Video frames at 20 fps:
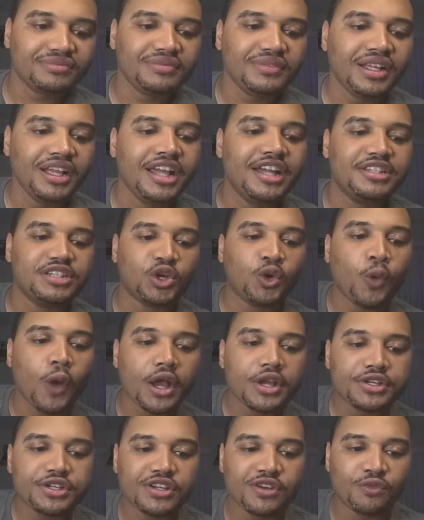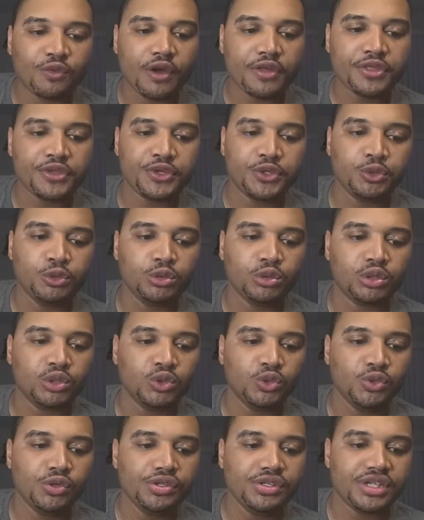It's a question of whether you
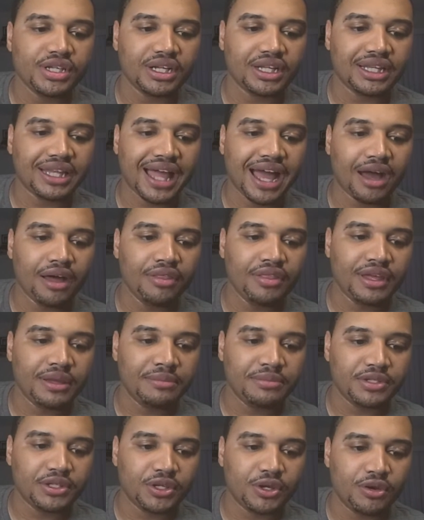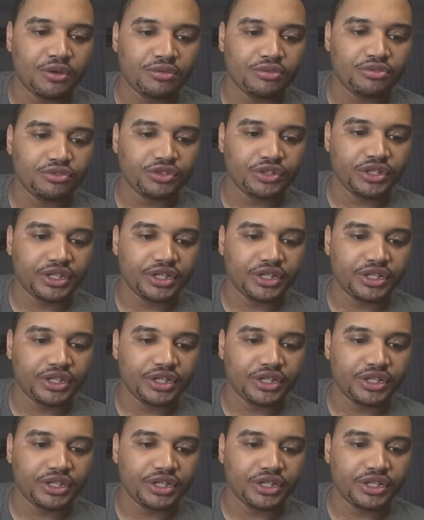lose and allow them to go free,